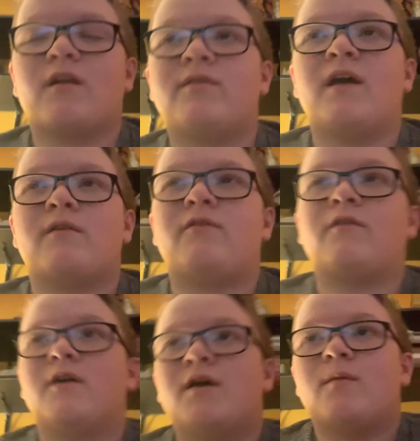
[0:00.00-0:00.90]
that'll
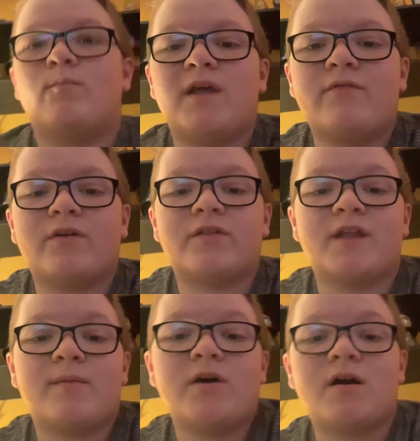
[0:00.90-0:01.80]
be able to
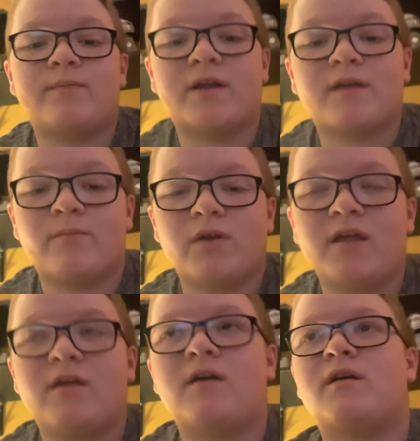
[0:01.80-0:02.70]
step up and can
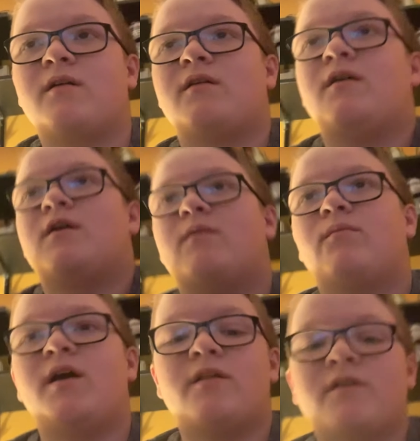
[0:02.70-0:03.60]
play
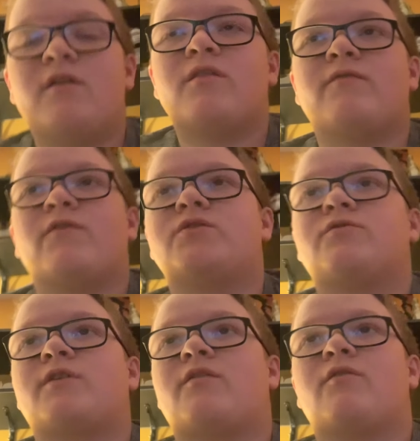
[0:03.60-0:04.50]
as good as the first
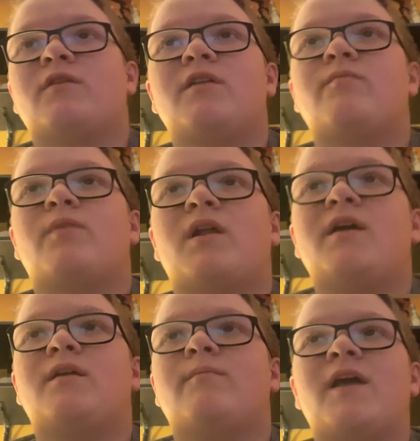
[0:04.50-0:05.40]
strings, or at least
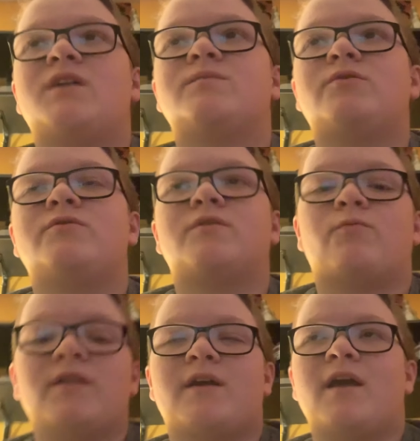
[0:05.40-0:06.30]
play manageable to
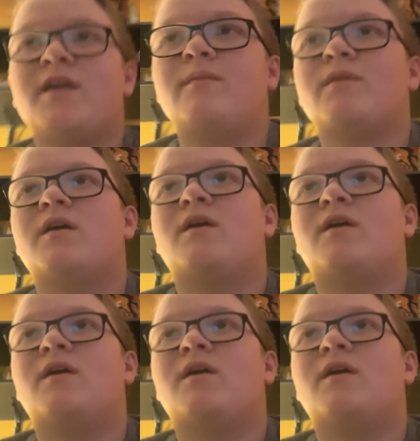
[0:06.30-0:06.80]
win the game.